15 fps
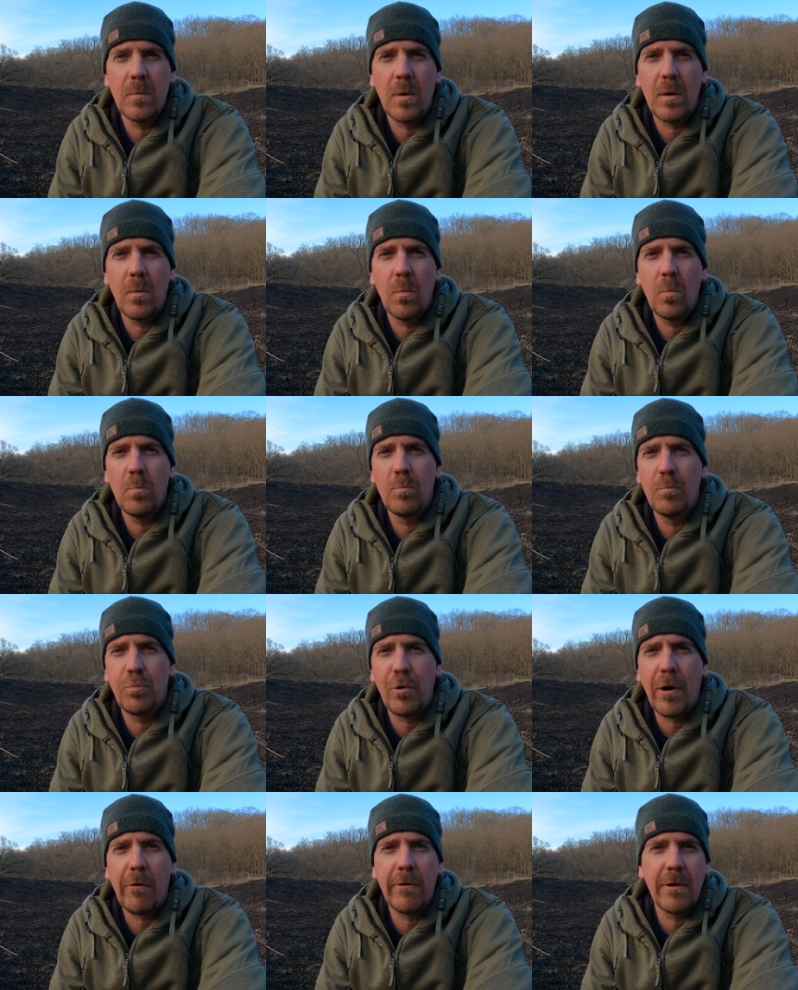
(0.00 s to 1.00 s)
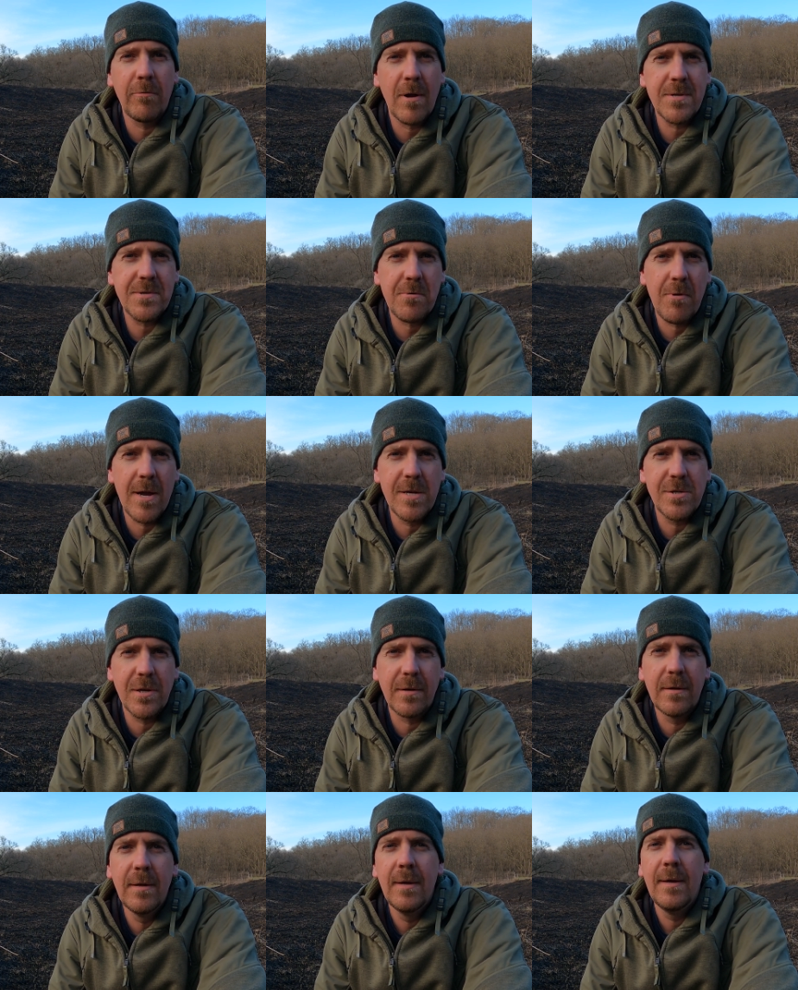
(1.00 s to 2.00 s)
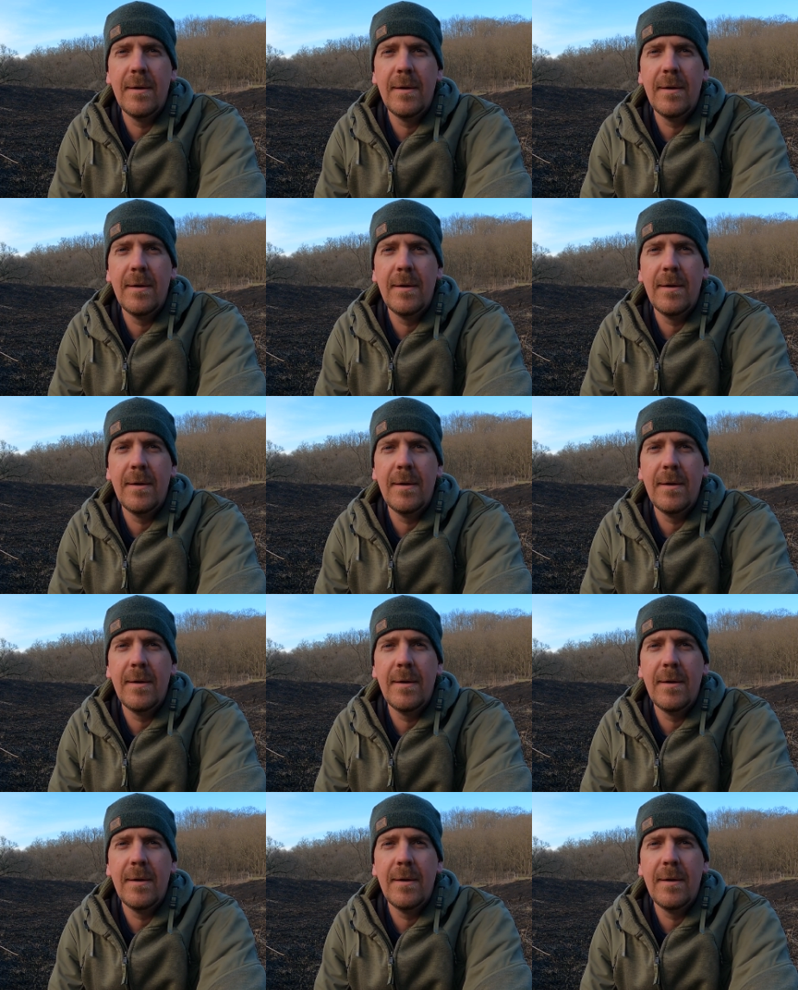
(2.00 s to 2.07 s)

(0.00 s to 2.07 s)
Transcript: well, prairie restoration